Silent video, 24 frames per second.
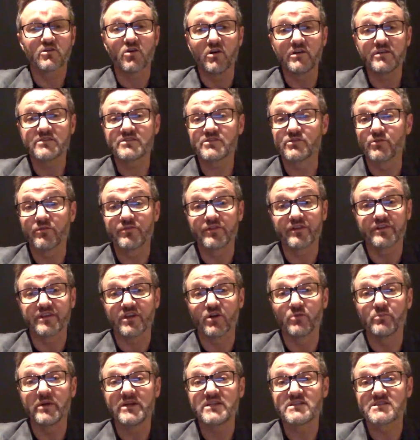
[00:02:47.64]
Look, I still
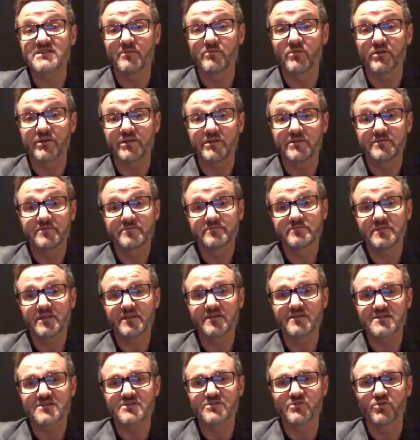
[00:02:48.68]
think they'll beat somebody
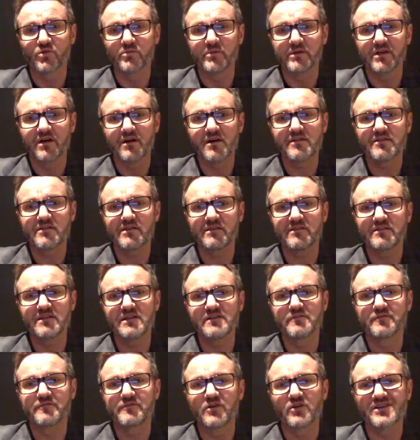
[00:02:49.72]
at this tournament. I think
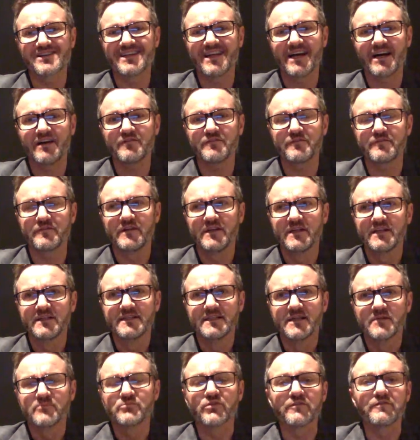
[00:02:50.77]
they've got
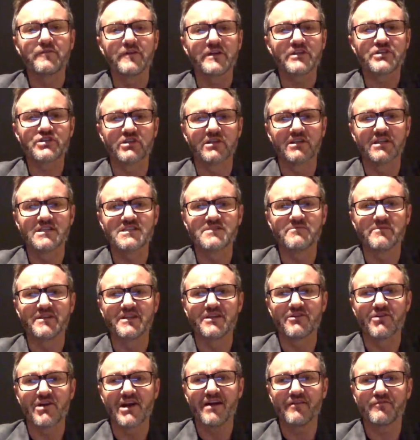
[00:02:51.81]
enough professionalism
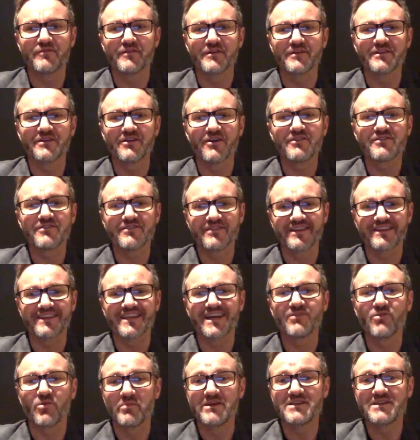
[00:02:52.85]
in their outfit that I think
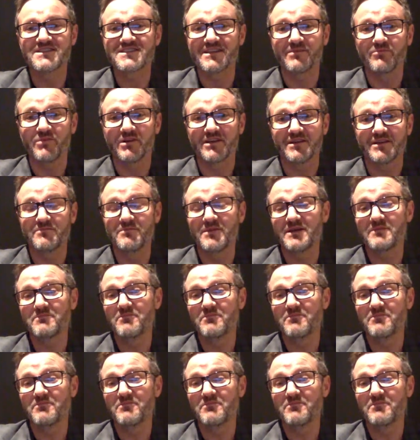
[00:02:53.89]
they will beat someone.